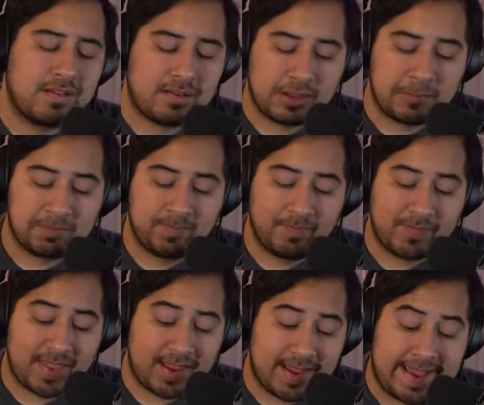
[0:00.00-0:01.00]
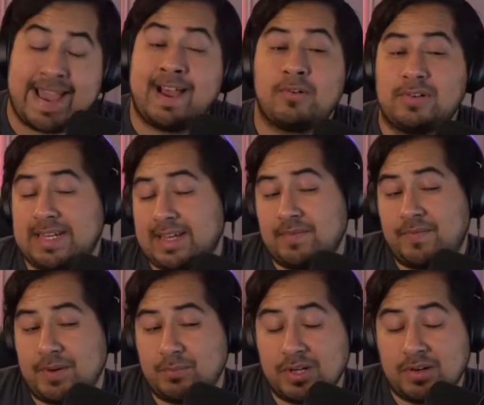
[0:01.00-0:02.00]
How and
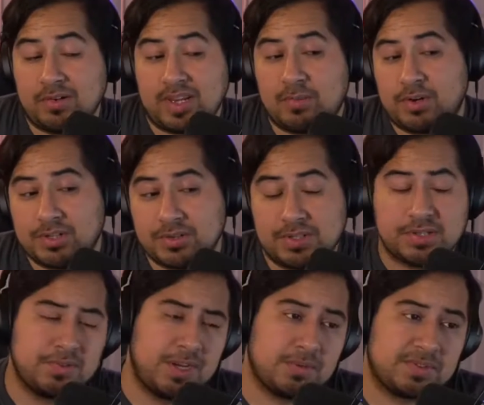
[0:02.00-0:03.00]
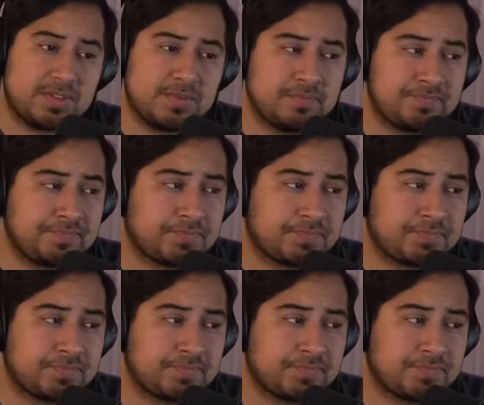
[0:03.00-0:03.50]
if and will anyone do it? Who knows?